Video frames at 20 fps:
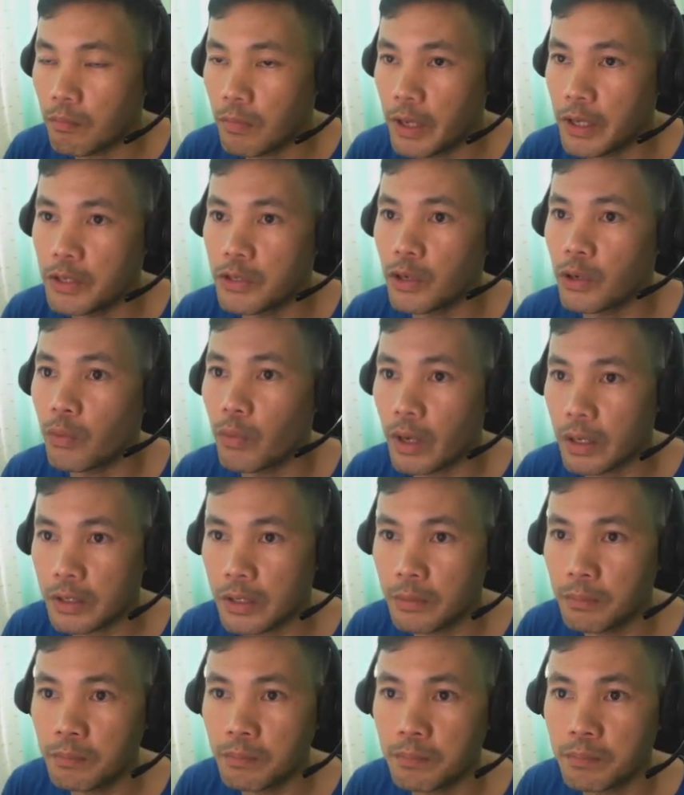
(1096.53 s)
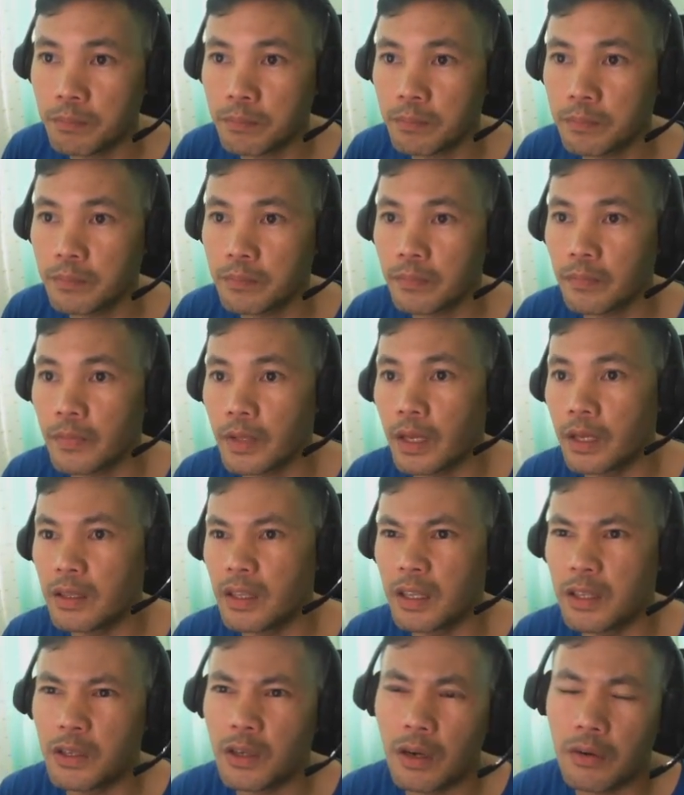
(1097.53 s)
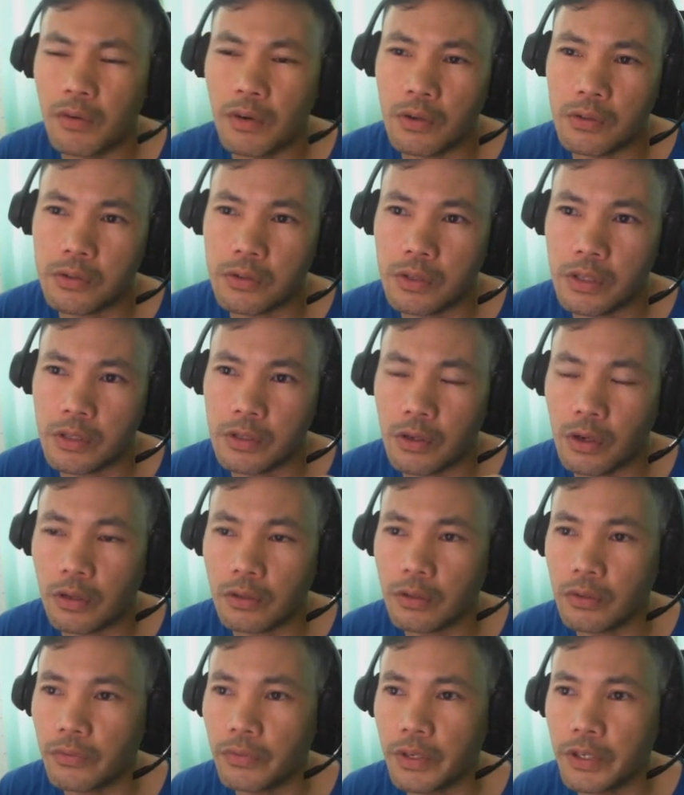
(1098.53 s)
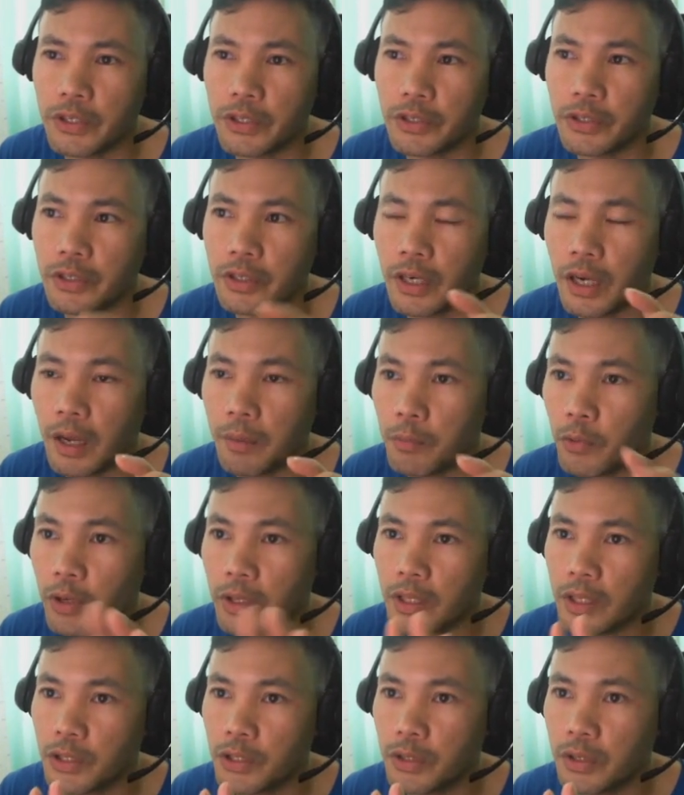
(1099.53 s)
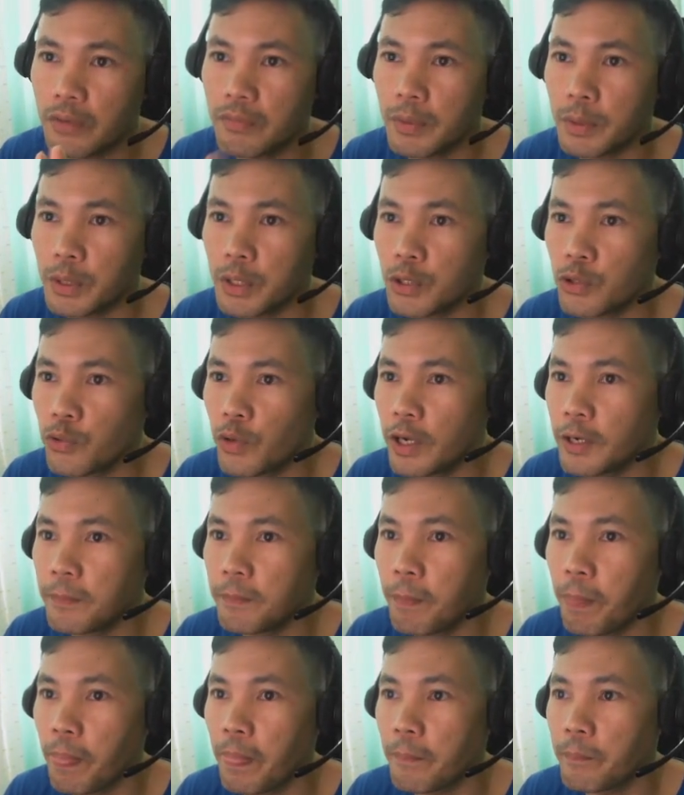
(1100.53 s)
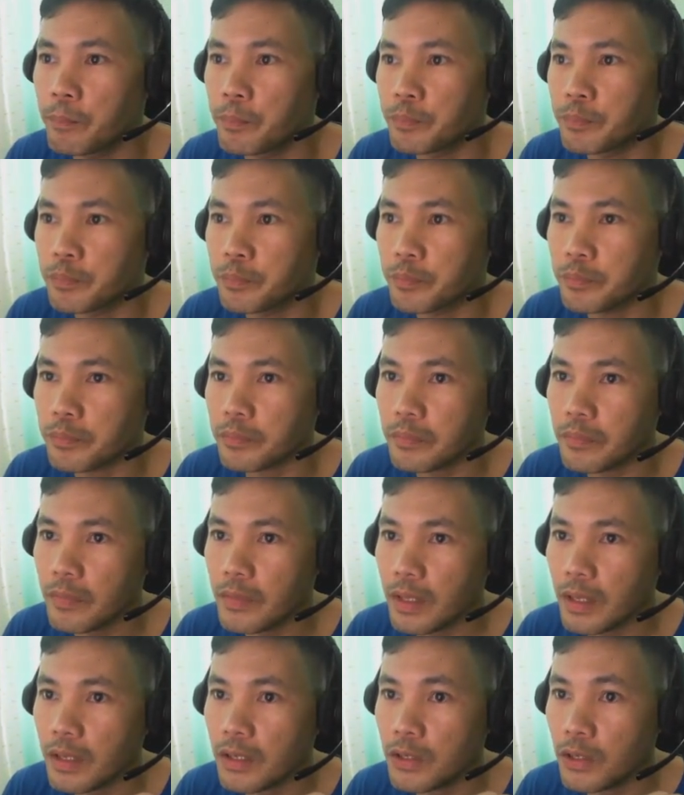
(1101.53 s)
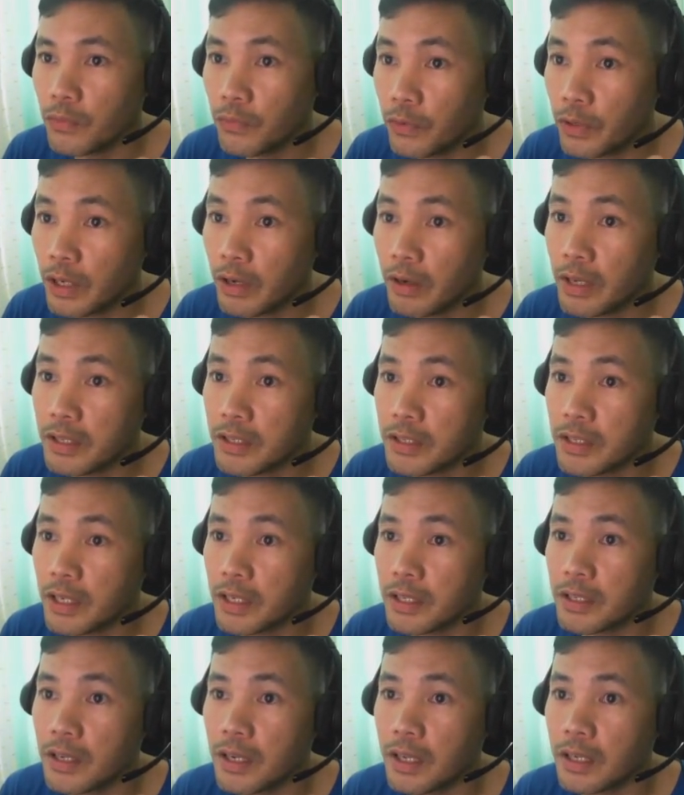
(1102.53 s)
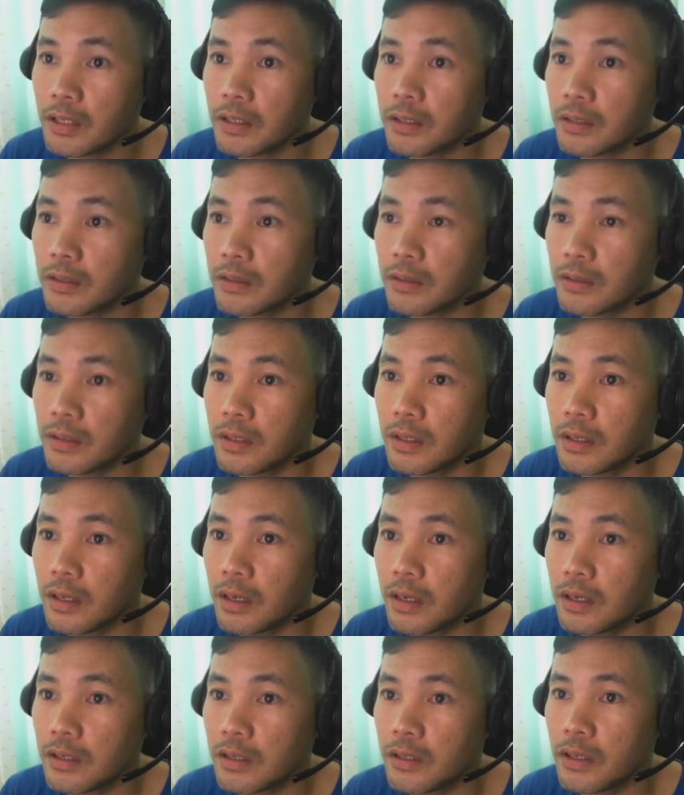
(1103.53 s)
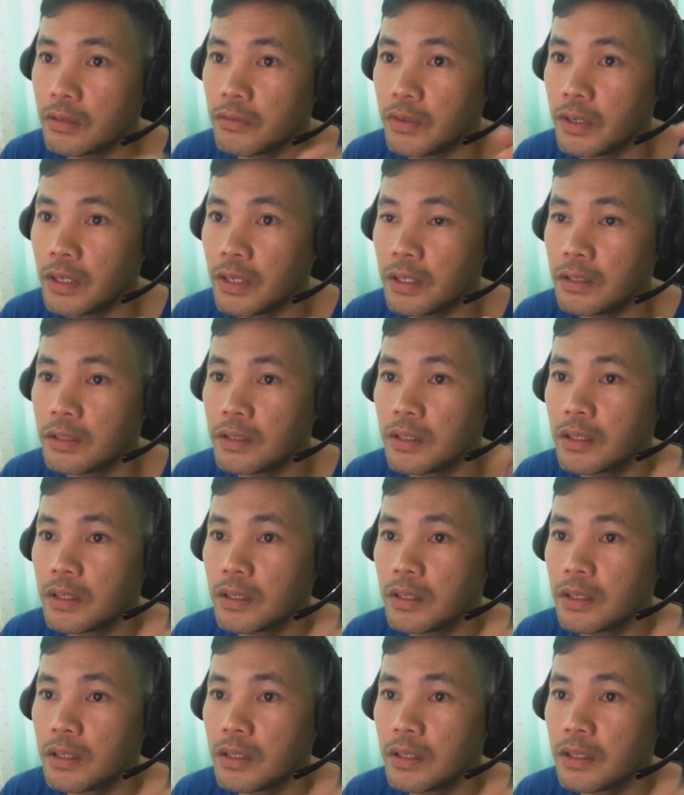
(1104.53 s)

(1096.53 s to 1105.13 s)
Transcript: Blazor WASM. Then you have also this auto feature. I'm quite not sure about this one. So for now, let's just select server,